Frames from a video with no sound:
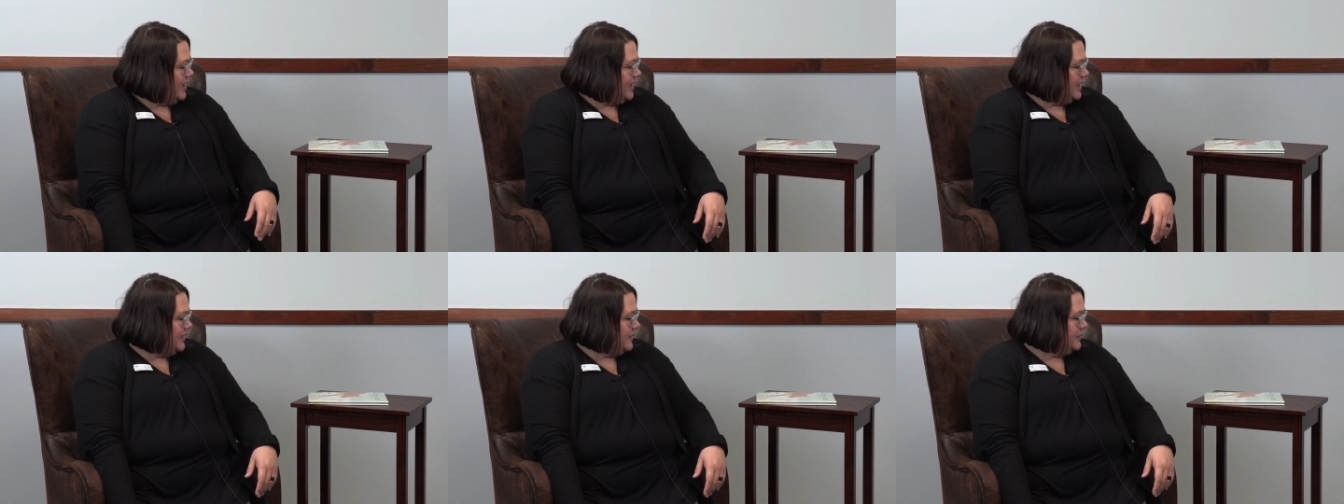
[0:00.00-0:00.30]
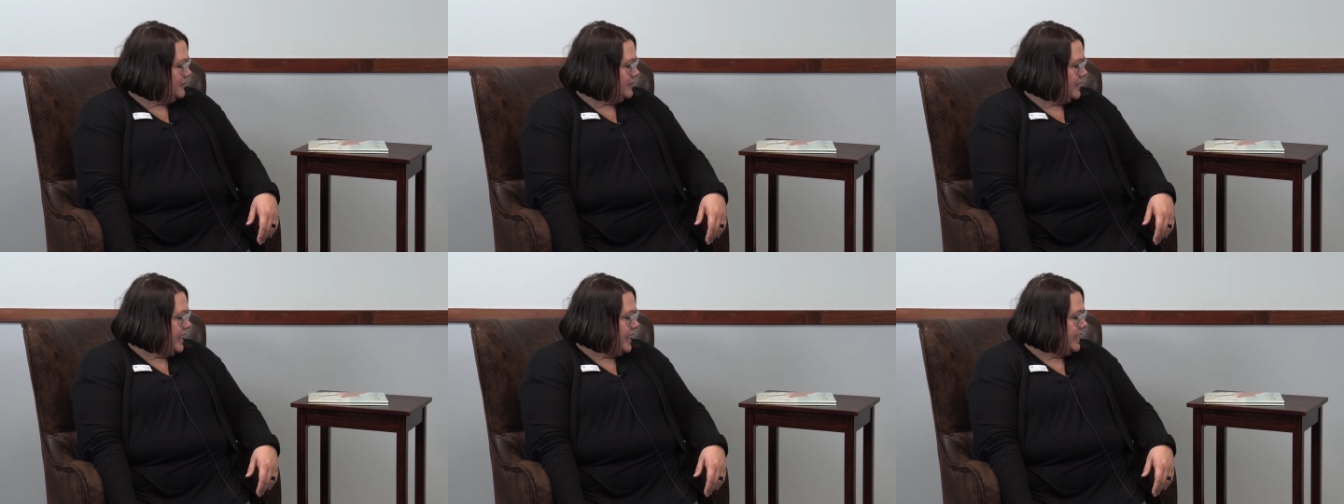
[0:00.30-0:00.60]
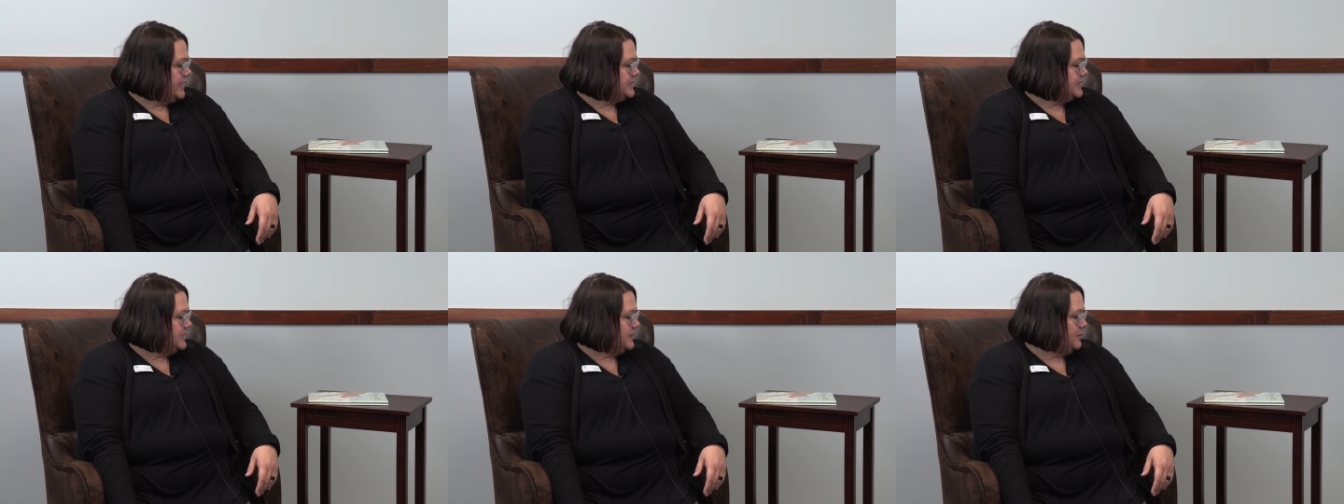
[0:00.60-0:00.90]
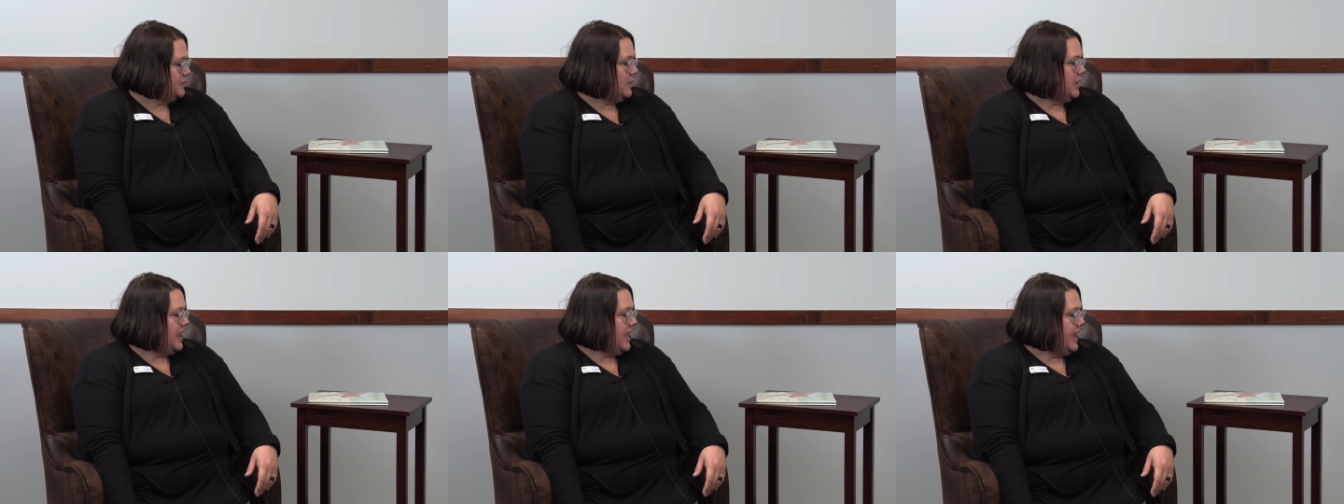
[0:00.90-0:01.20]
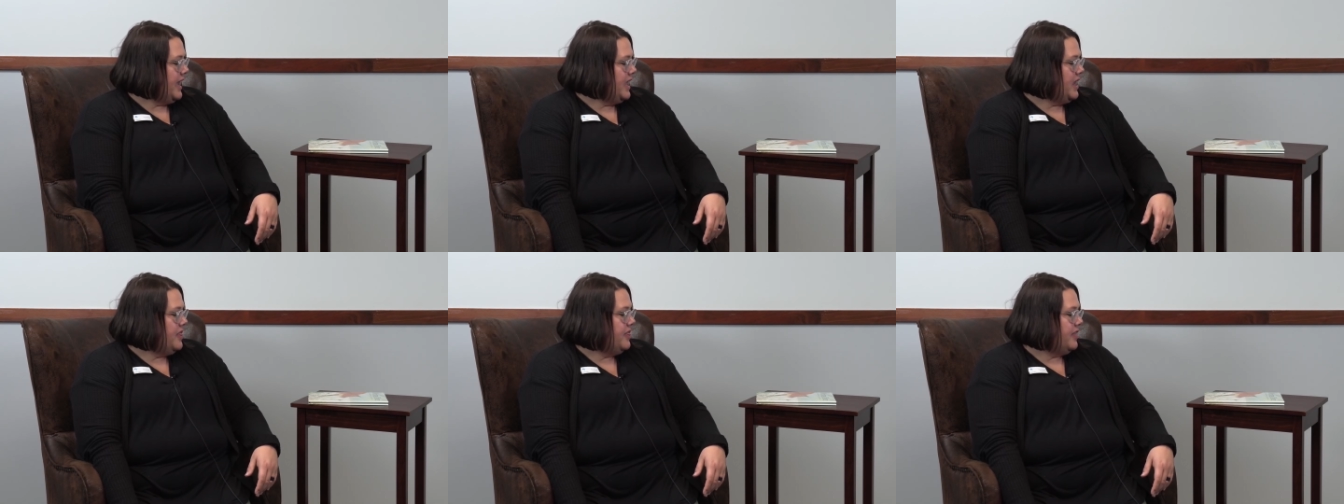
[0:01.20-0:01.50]
All right. Well,
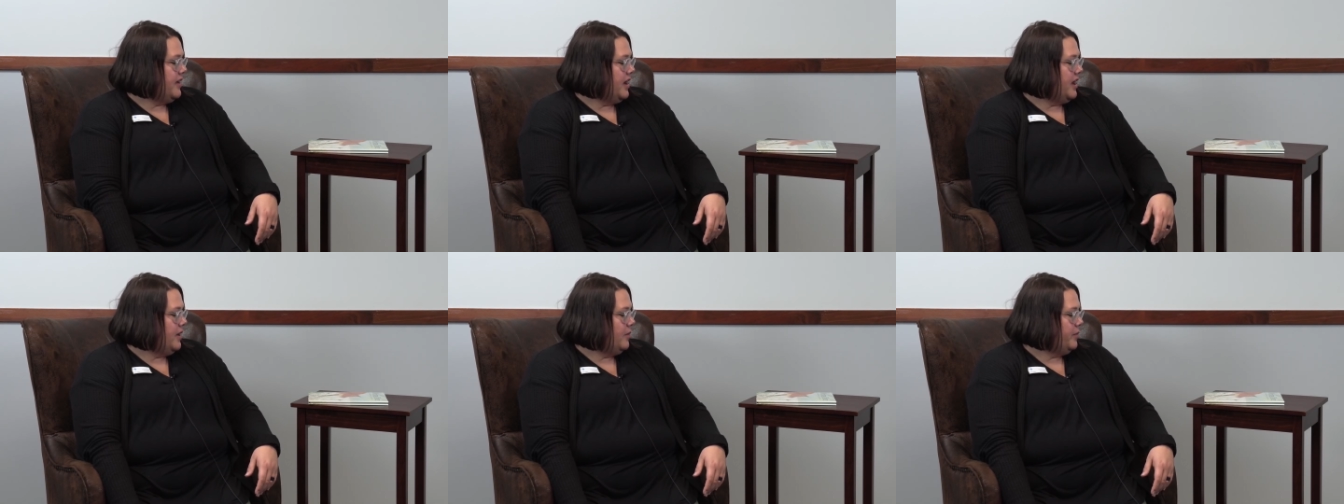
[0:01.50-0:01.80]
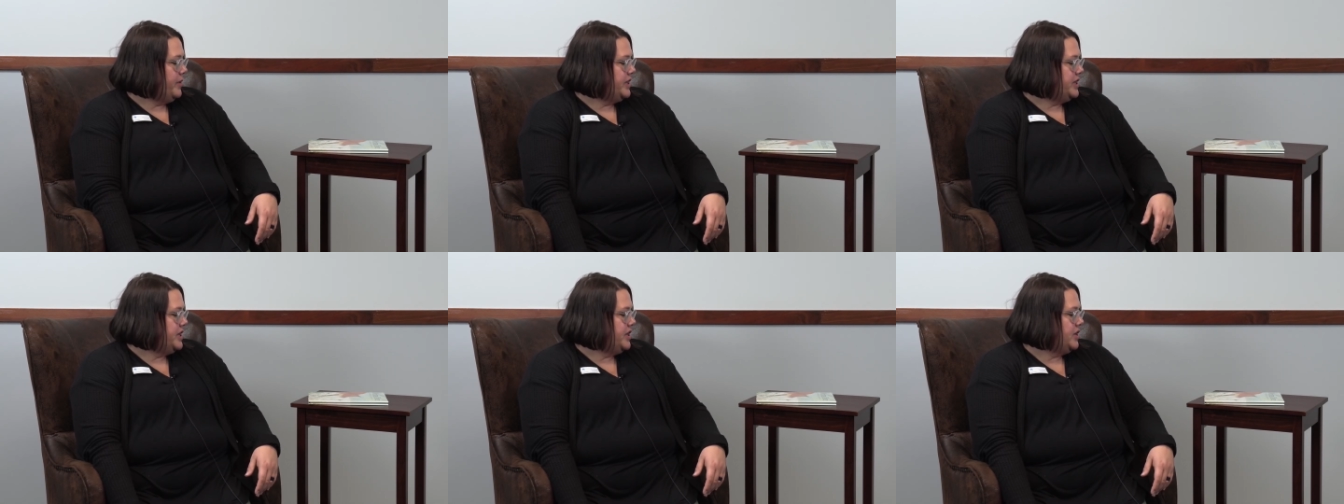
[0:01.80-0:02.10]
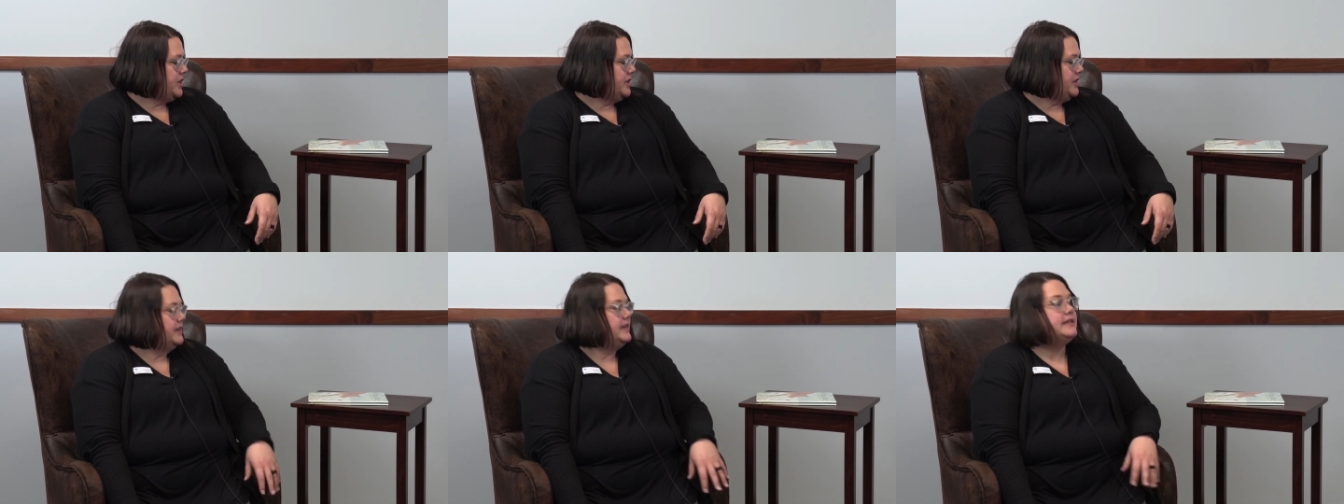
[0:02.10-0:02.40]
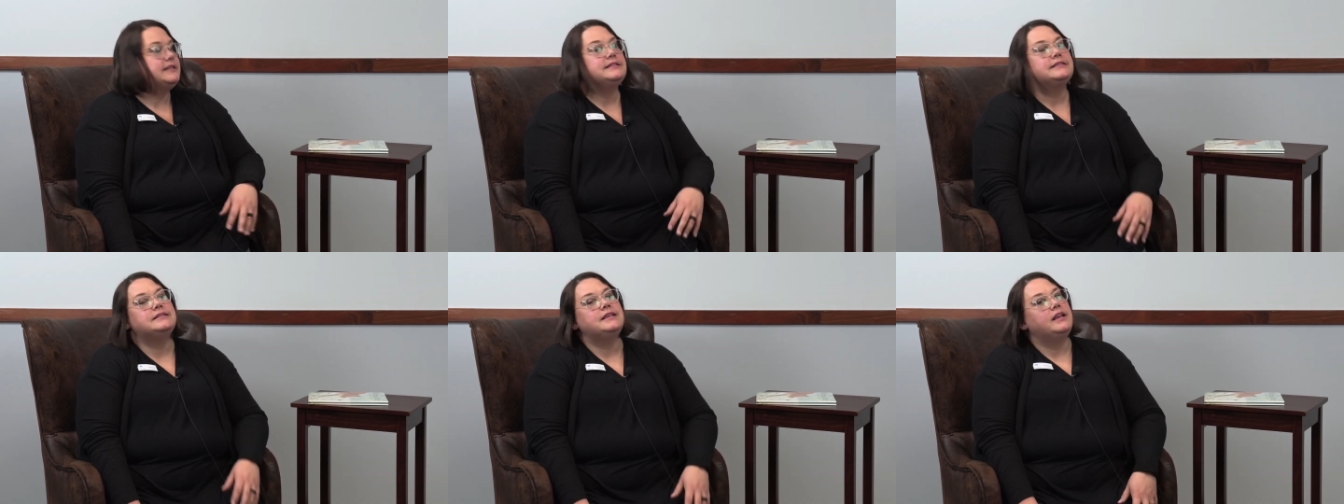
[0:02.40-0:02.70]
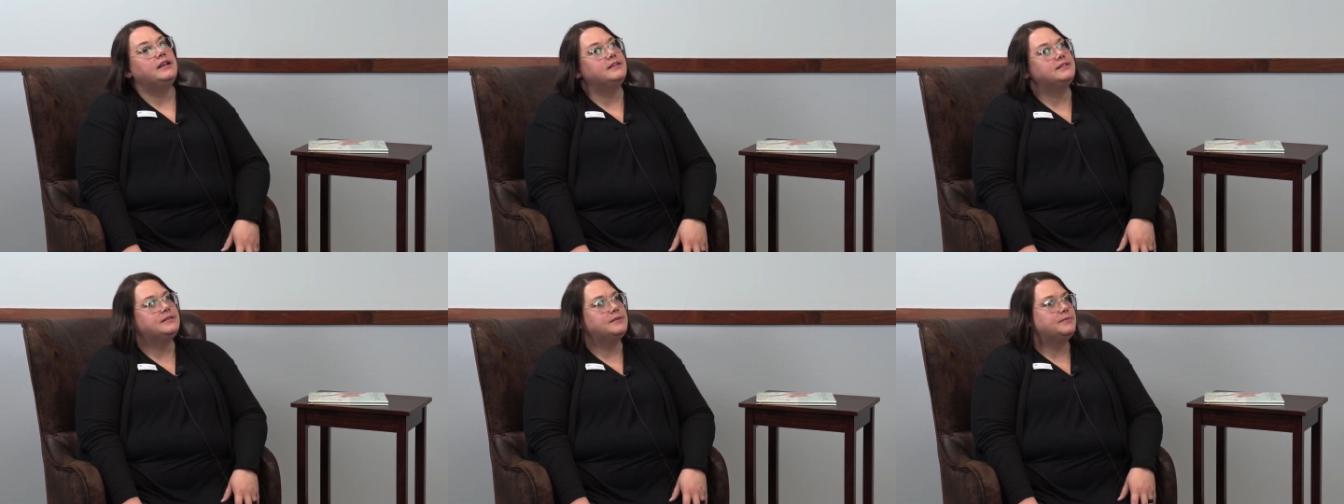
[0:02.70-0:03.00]
I thought we could
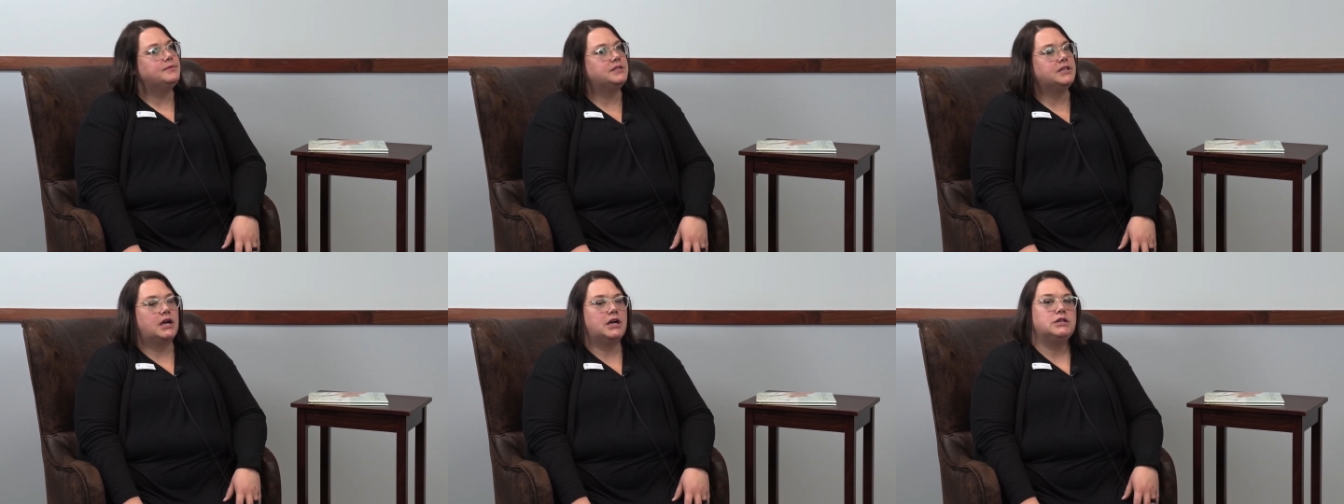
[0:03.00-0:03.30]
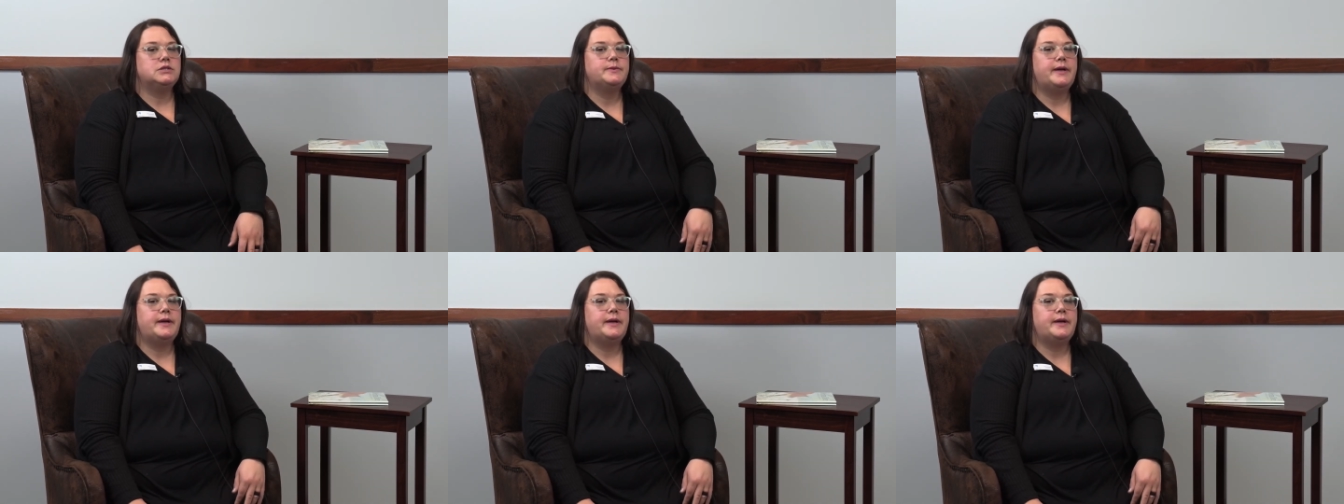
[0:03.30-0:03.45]
sing some songs.